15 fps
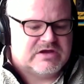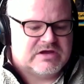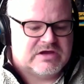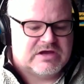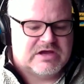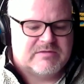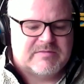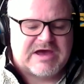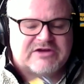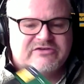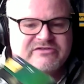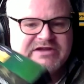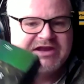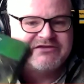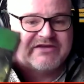Um, I
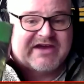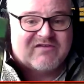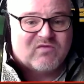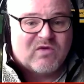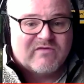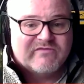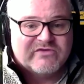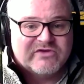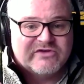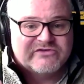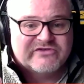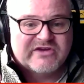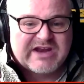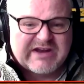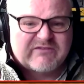just like to have one
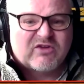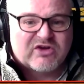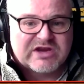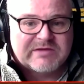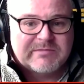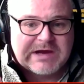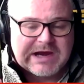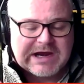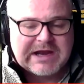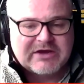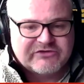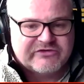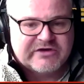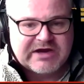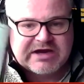version and I've got it in my
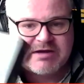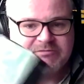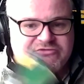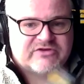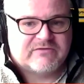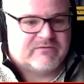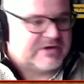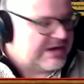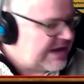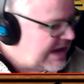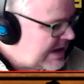collection and I'm generally